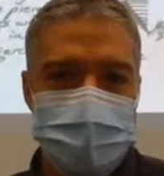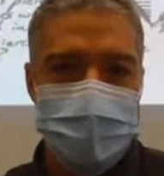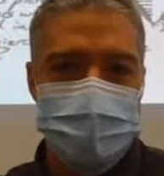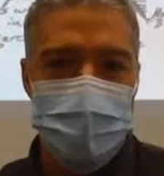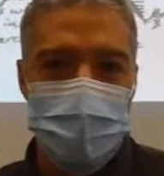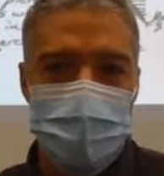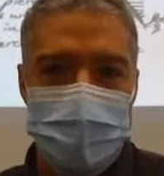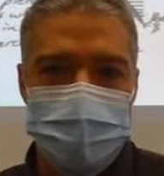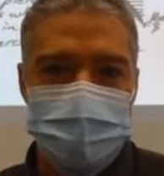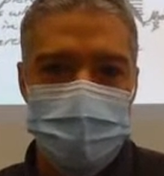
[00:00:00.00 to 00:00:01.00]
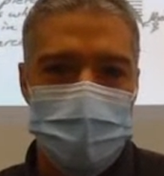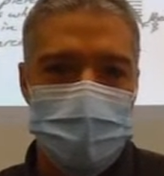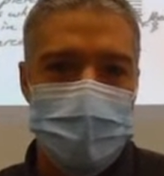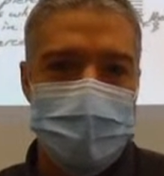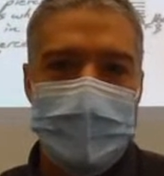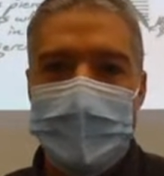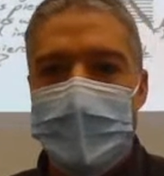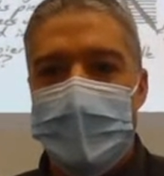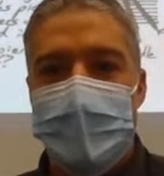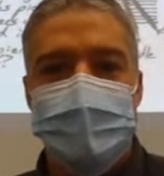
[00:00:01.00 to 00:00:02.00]
says lower things are older,
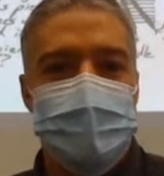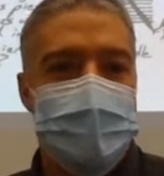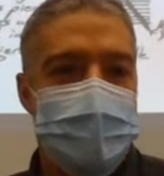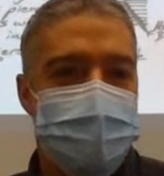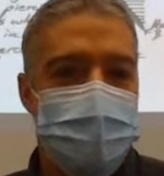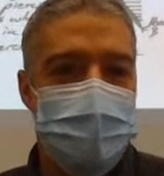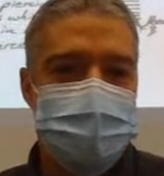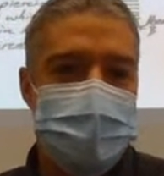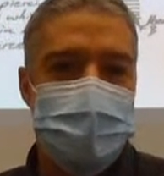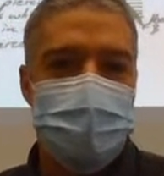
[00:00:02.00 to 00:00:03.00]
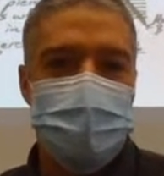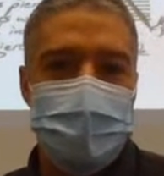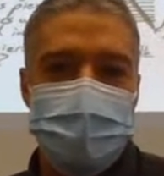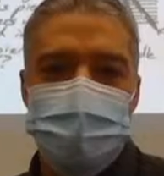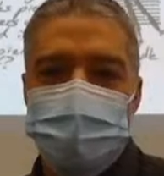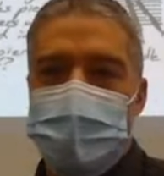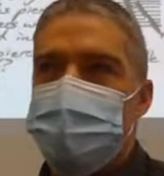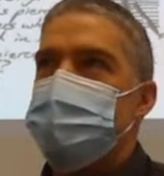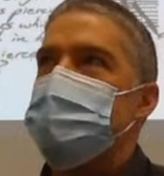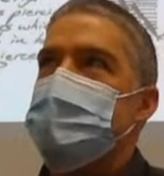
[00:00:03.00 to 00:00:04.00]
and the law of cross-cutting
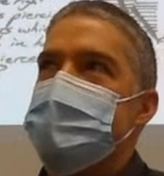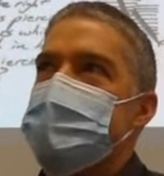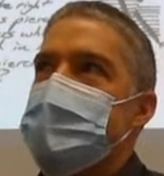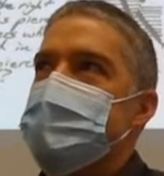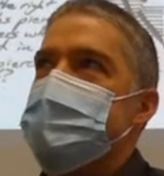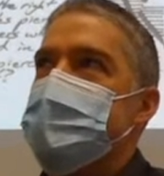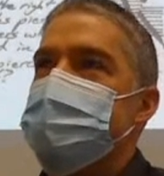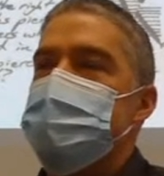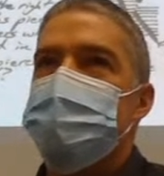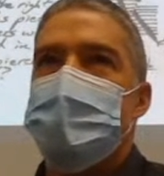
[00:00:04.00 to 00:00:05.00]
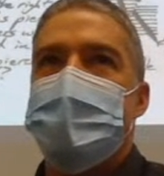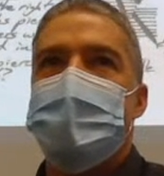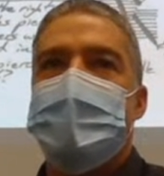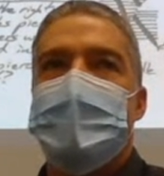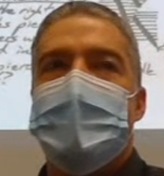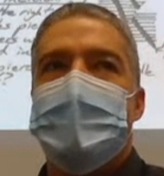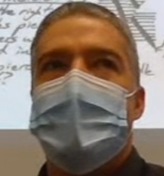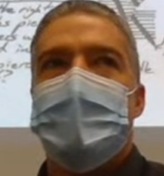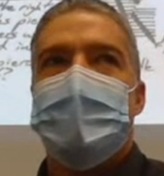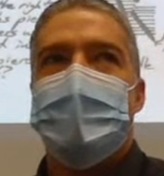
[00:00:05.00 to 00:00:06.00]
relationships that says if something
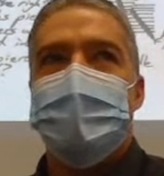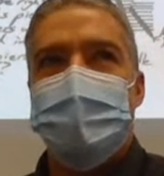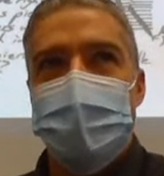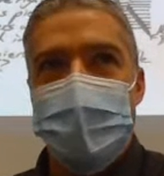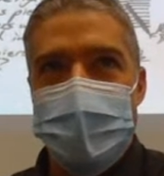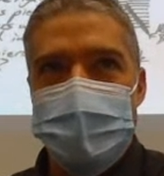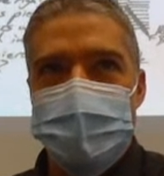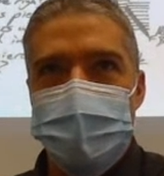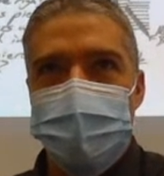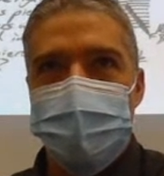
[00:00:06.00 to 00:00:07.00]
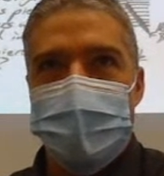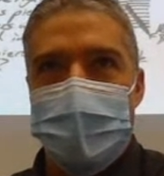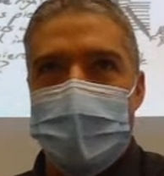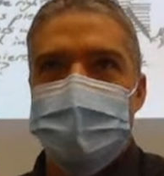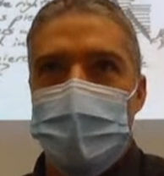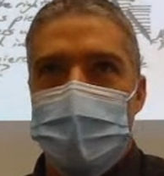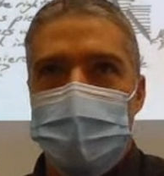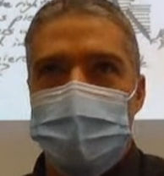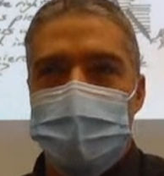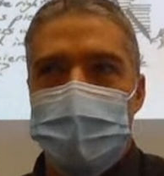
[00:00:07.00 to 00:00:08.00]
gets cut, it's
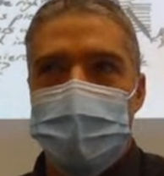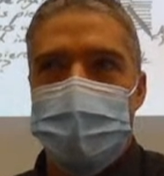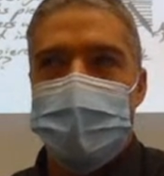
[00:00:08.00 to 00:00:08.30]
older